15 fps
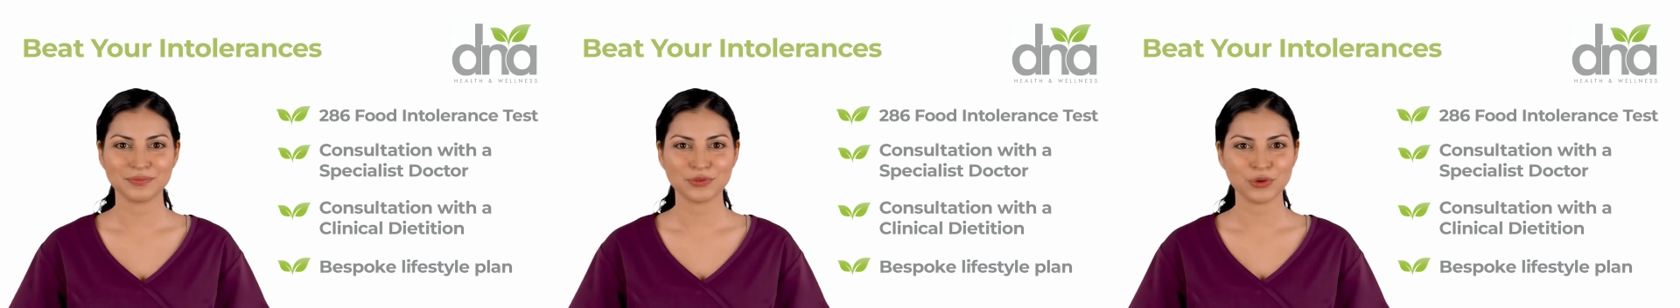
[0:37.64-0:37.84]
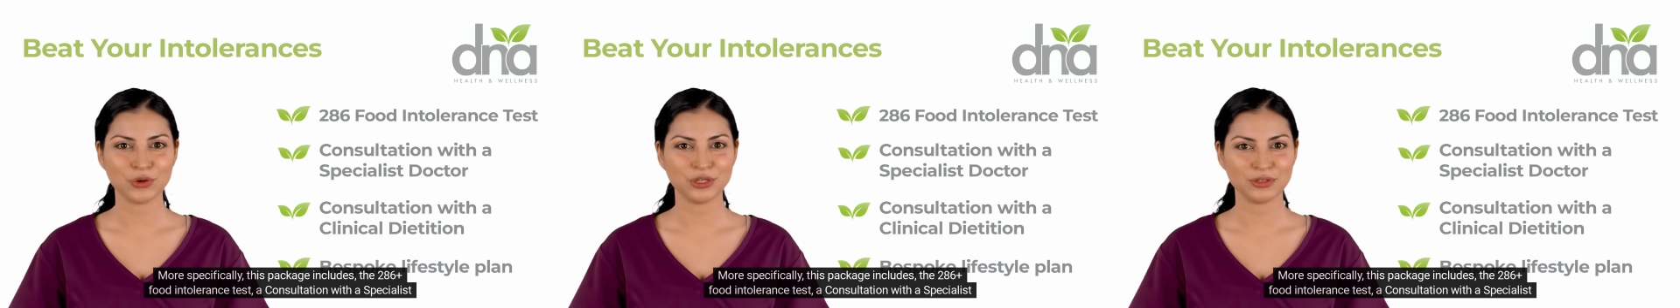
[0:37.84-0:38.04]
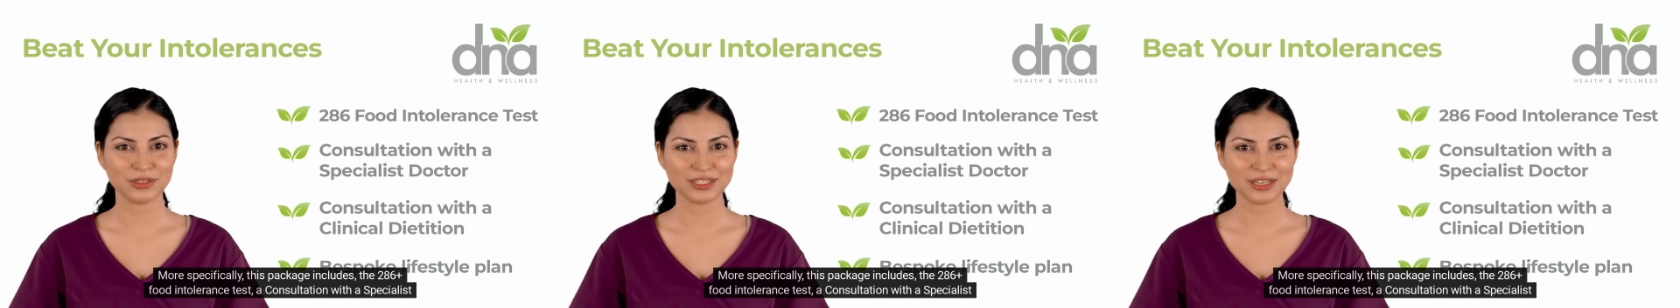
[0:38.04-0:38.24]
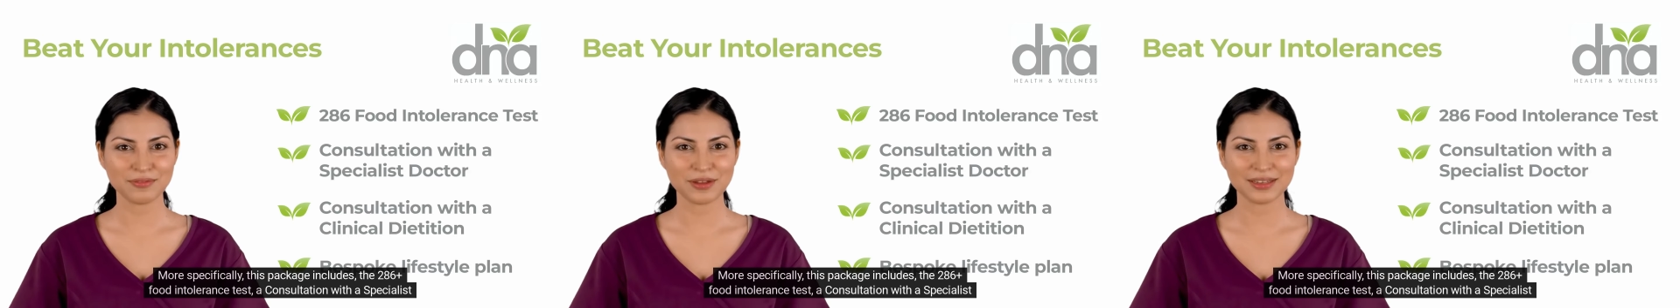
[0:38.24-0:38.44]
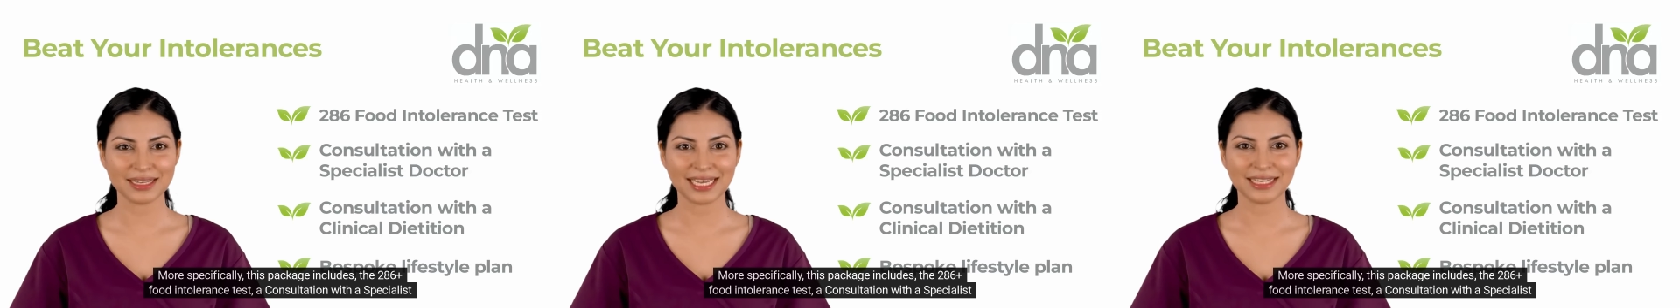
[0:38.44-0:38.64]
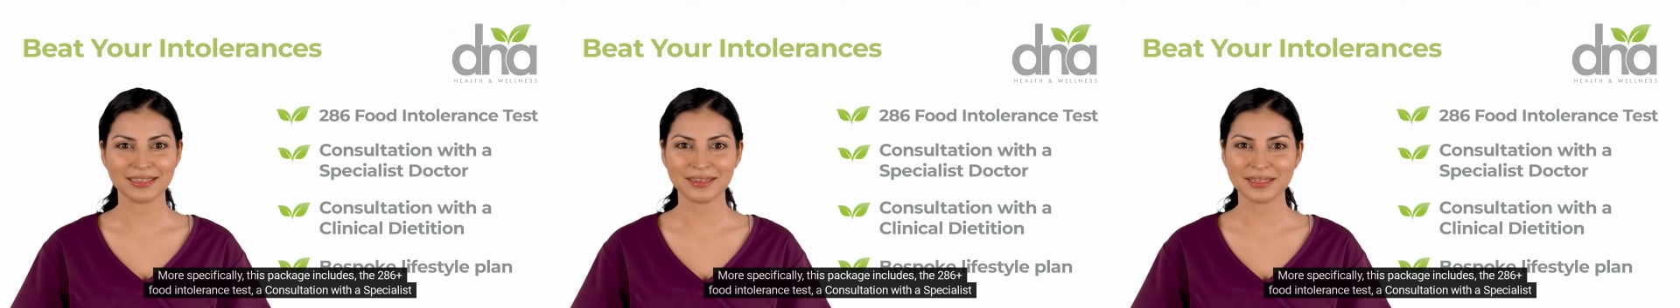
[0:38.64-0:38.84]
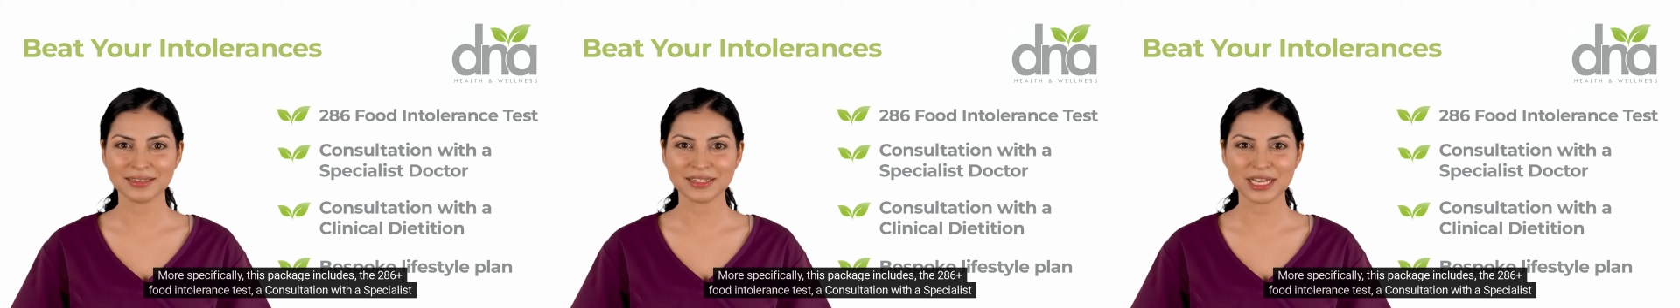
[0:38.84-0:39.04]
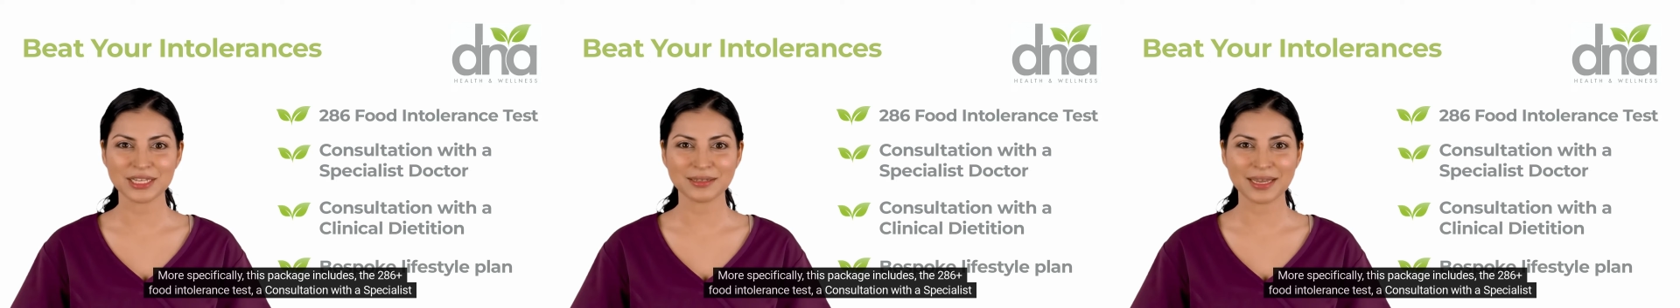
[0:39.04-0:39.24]
More specifically,
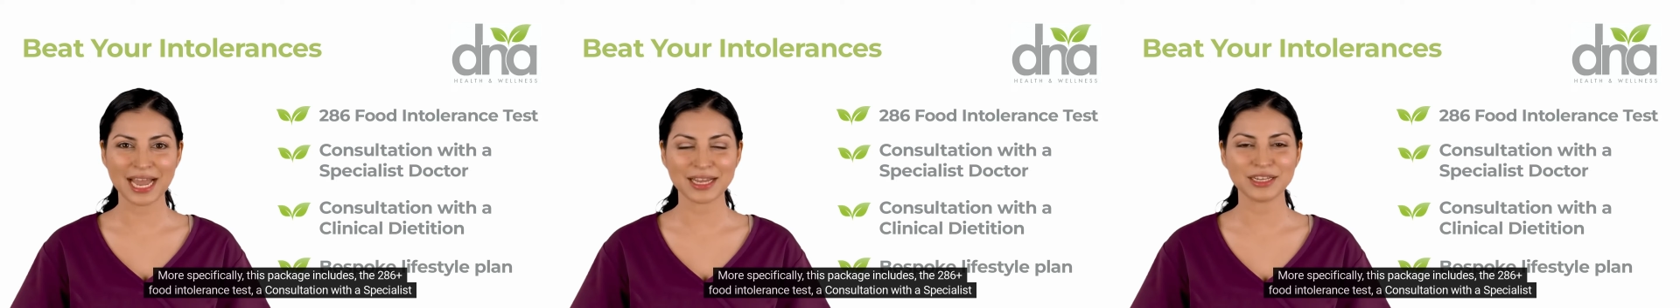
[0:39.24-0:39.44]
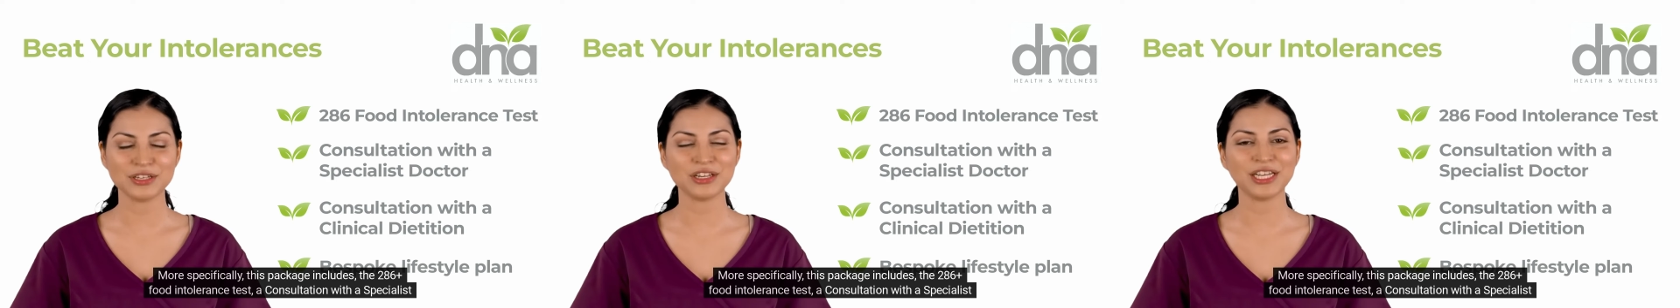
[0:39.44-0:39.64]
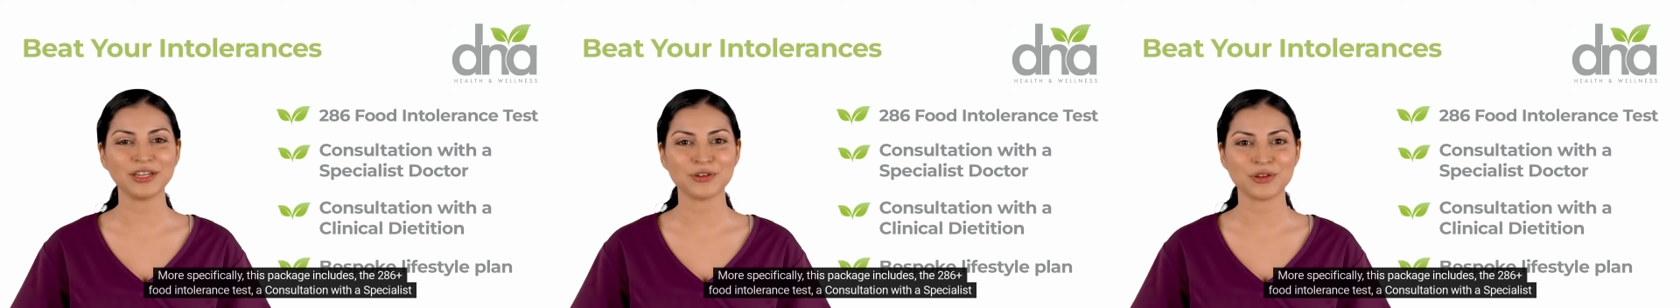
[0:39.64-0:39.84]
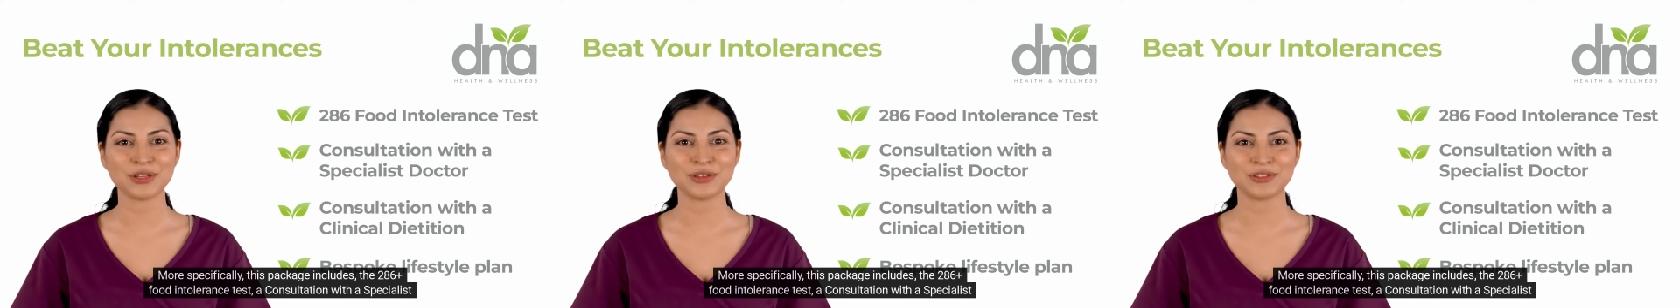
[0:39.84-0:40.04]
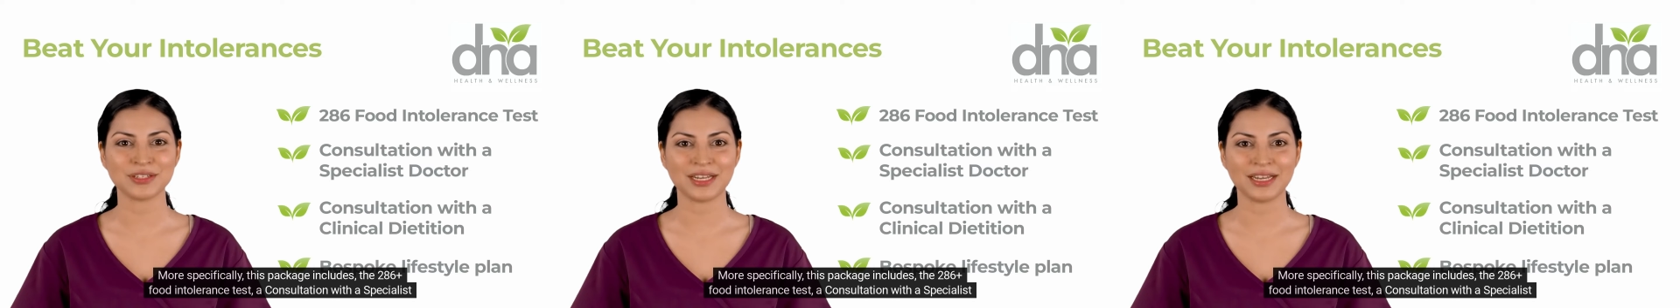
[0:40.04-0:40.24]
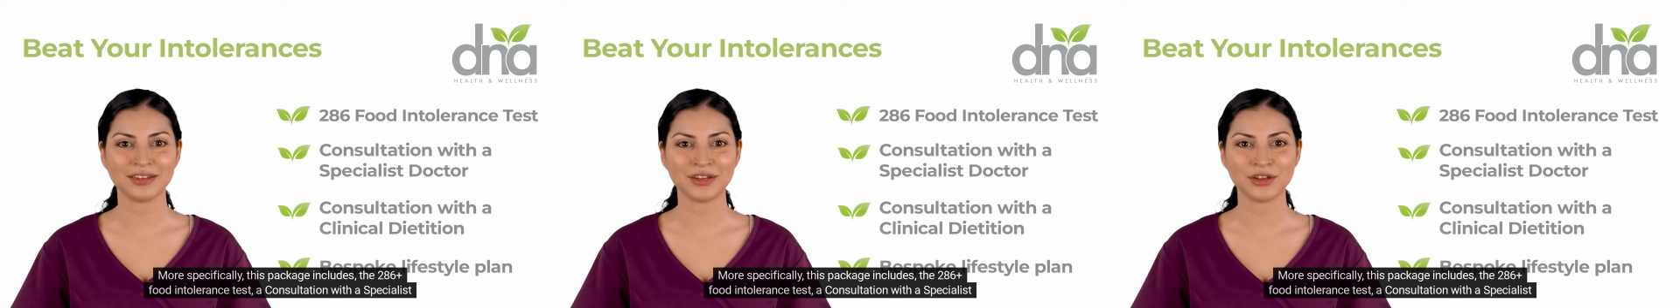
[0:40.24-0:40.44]
this package includes